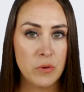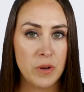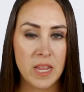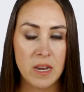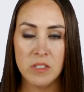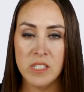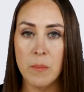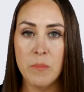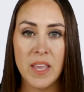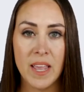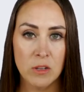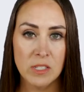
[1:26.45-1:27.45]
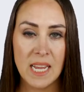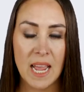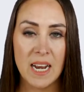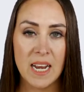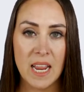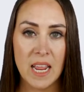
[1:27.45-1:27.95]
you need something else
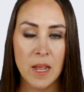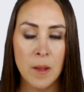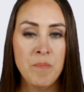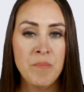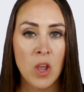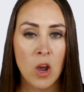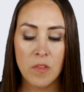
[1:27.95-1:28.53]
added in,